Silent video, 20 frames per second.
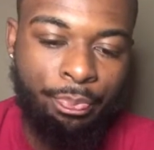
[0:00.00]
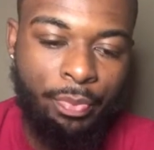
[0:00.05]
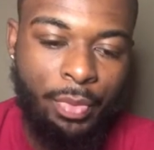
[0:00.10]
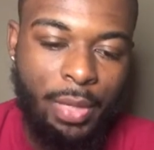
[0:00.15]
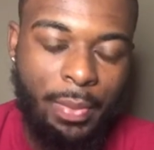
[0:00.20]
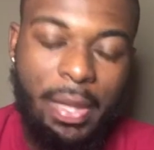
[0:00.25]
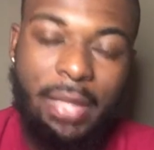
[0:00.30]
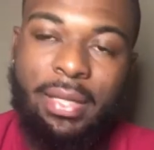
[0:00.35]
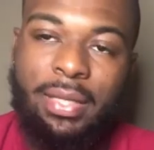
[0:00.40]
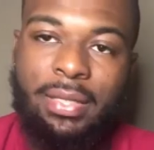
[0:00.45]

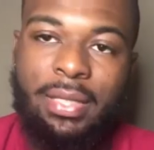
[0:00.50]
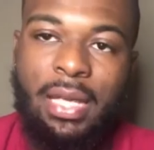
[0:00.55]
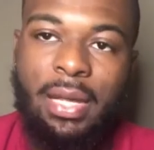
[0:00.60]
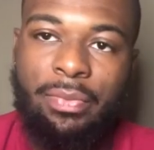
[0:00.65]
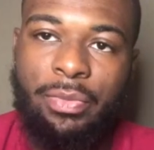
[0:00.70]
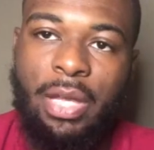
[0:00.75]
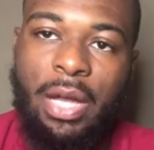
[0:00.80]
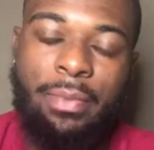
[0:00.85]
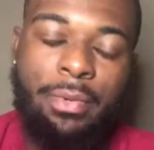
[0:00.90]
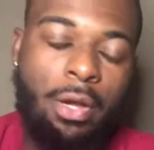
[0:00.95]
But at the same
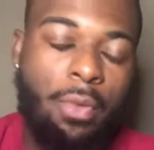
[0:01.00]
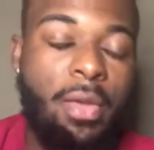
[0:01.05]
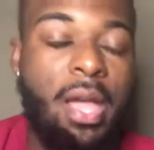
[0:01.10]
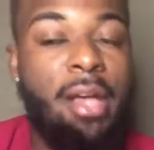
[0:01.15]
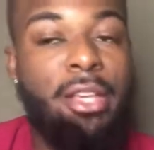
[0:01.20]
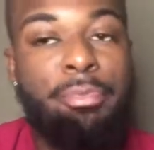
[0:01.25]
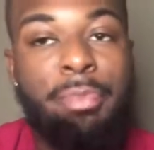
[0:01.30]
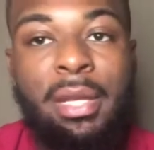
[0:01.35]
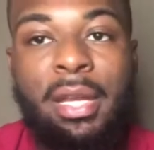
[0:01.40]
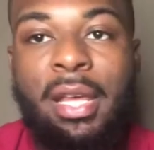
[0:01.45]
time, now we have
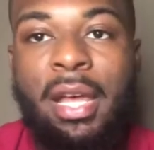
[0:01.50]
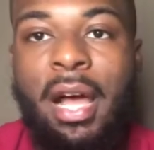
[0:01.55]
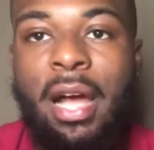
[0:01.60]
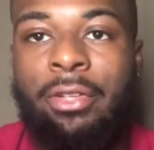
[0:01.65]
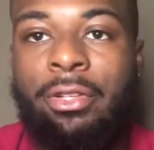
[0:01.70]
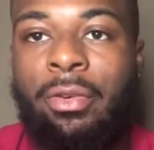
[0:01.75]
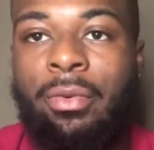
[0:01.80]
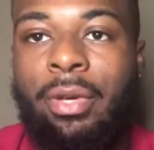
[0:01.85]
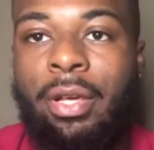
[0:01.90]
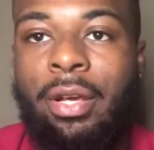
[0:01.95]
speedy guys
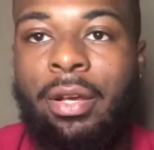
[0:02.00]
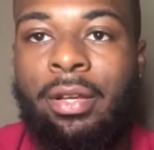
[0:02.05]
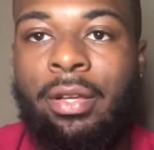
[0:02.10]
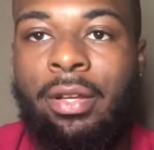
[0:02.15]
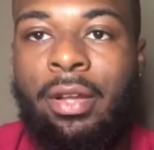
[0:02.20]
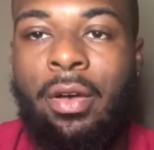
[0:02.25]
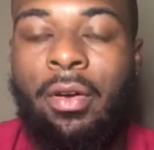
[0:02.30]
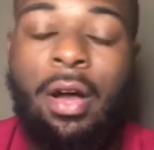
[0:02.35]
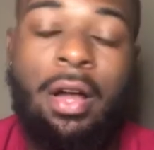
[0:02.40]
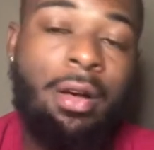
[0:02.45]
over here.
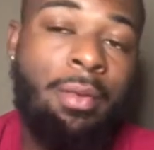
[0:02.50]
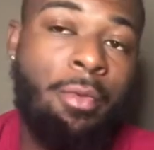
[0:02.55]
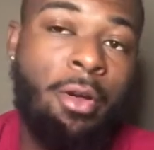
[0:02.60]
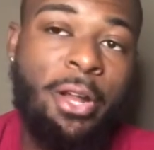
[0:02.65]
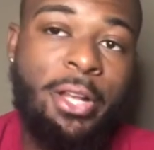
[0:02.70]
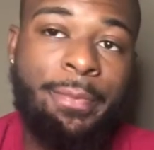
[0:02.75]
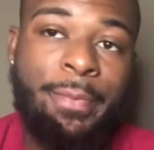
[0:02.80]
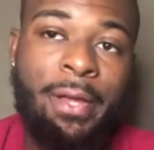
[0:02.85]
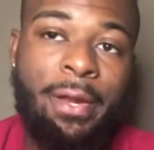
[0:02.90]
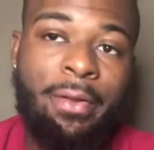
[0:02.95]

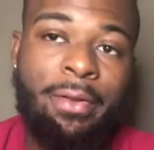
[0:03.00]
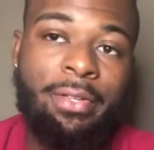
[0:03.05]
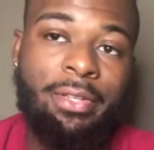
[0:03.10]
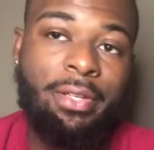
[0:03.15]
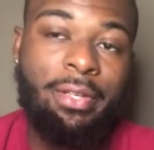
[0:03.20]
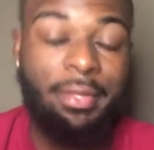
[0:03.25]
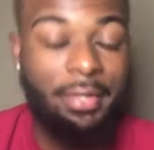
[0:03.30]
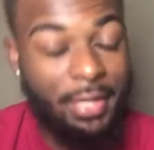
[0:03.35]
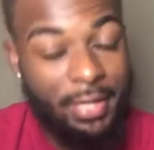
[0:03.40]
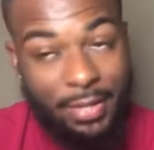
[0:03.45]
Marcus Peters,
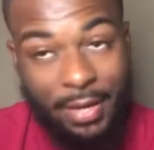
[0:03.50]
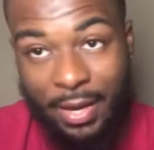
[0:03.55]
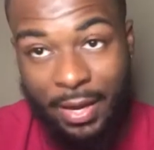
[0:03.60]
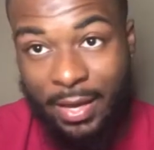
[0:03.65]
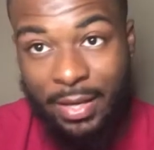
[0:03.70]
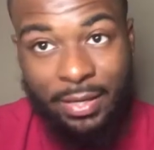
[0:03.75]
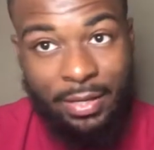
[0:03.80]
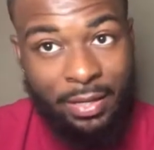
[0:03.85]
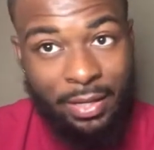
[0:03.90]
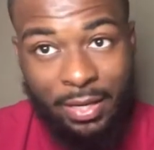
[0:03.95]

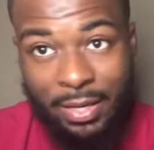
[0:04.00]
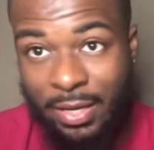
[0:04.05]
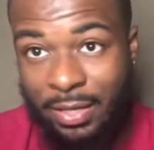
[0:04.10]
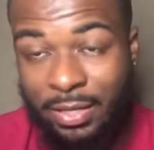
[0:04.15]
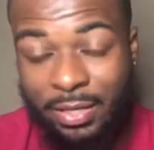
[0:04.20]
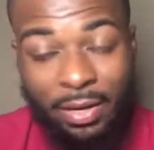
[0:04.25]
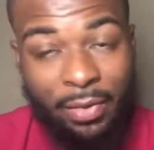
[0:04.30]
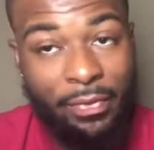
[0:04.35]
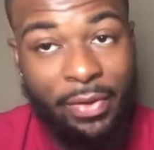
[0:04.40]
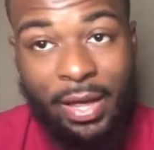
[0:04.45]
he
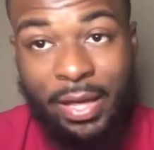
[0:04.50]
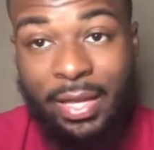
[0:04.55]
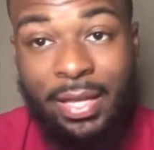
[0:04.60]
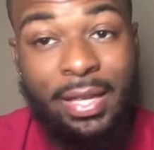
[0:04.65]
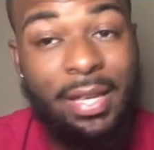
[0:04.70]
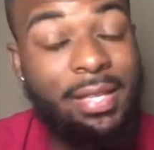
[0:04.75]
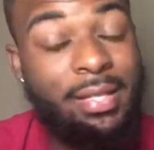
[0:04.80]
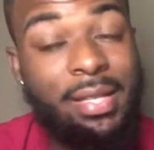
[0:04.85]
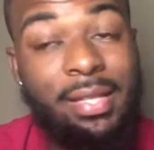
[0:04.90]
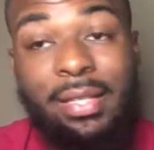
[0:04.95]

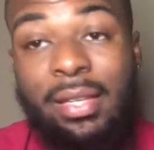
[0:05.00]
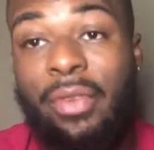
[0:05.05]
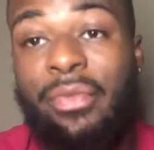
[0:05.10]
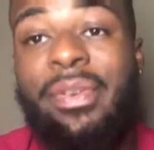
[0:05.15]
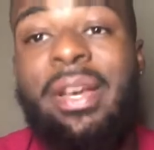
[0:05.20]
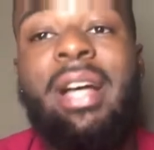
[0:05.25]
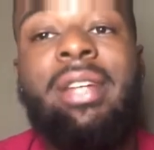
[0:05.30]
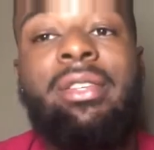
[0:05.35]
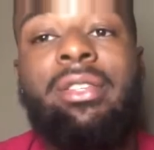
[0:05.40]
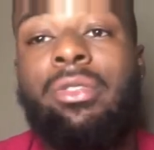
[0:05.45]
isn't the
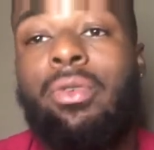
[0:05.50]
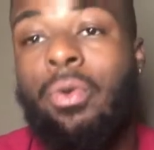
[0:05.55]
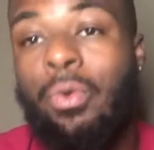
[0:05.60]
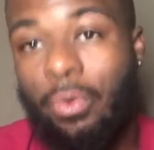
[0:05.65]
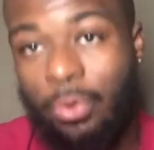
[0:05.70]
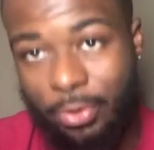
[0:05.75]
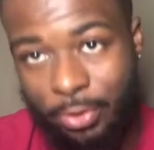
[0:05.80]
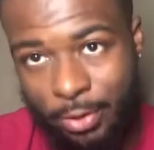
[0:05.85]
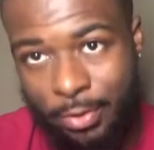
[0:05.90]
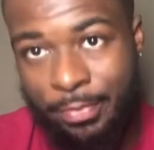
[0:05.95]
fastest
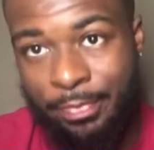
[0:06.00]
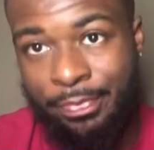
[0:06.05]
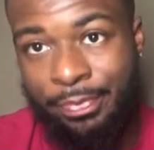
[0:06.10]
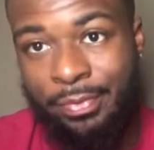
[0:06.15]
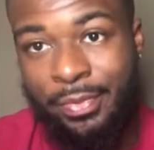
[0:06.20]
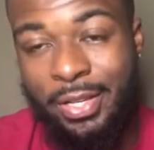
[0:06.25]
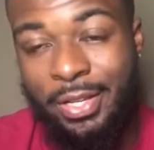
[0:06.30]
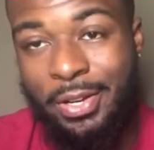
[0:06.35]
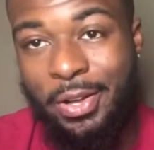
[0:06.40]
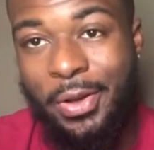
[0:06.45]
corner.
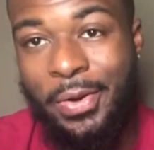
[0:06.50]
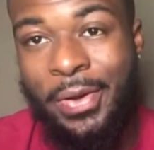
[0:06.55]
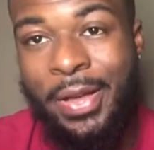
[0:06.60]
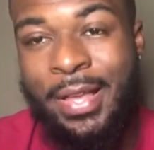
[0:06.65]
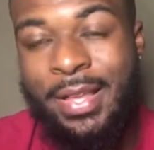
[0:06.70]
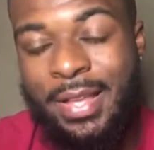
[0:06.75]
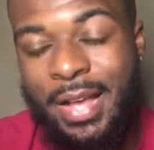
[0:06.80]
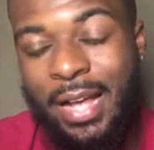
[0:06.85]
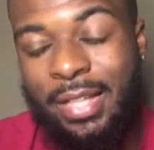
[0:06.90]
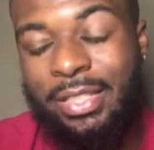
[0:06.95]

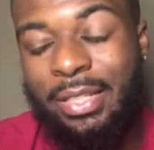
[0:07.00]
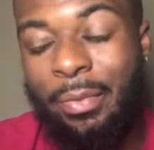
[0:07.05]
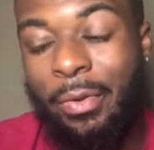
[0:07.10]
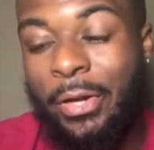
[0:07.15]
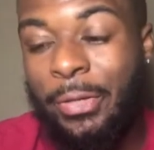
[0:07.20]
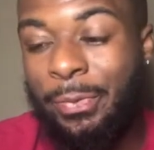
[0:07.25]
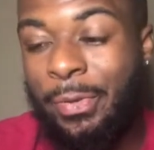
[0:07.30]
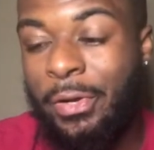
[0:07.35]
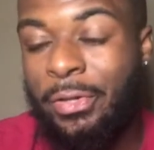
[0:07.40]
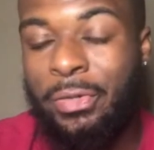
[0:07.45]
I said Marcus
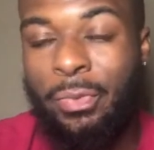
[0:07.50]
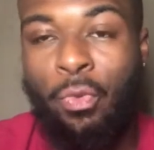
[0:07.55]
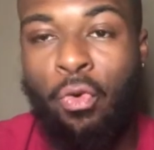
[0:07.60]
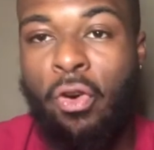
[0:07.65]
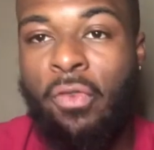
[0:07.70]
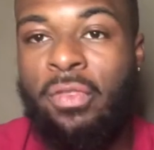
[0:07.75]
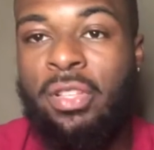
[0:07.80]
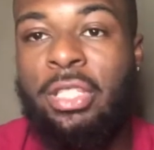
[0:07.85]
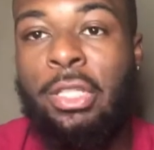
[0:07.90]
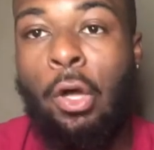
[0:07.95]
Peters is more
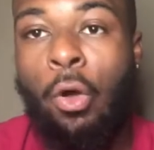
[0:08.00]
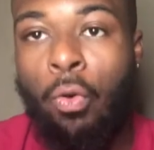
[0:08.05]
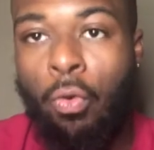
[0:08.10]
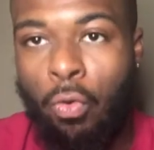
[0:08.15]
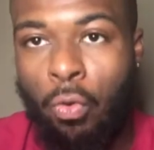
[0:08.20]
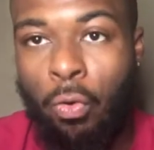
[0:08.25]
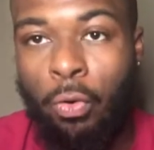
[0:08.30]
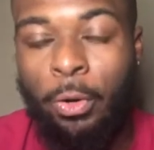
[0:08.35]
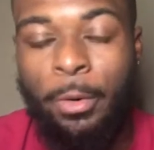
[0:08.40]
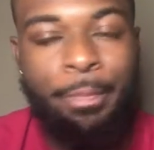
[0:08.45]
of a zone
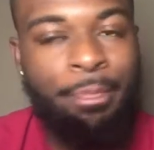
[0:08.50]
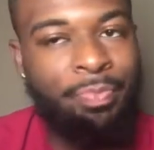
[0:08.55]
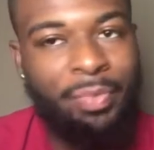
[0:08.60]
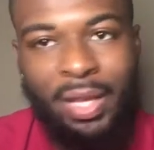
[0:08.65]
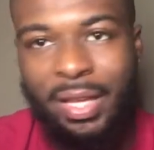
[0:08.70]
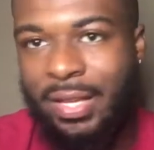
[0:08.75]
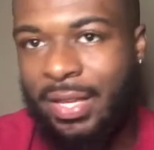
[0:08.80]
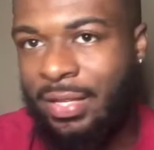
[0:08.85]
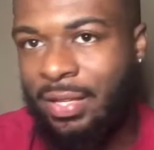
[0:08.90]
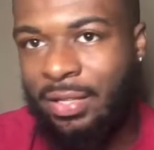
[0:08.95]
corner.
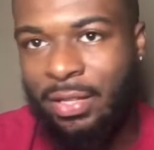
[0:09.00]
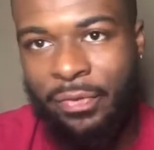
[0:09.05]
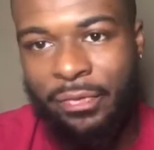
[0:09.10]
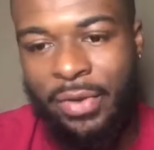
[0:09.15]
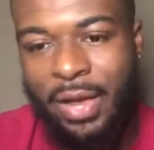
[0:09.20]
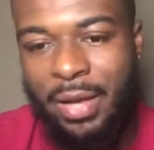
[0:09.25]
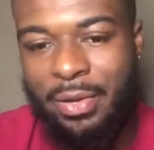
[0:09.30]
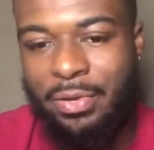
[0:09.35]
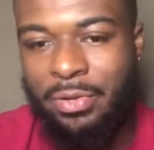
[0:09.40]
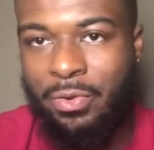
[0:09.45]
He isn't the
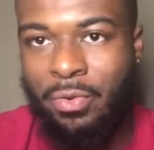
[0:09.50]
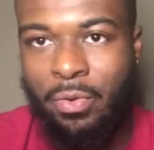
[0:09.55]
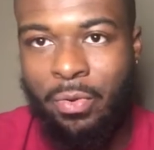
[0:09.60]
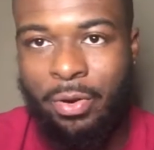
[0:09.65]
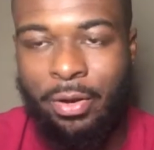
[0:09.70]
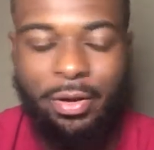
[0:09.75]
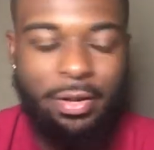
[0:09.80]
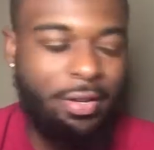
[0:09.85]
fastest corner.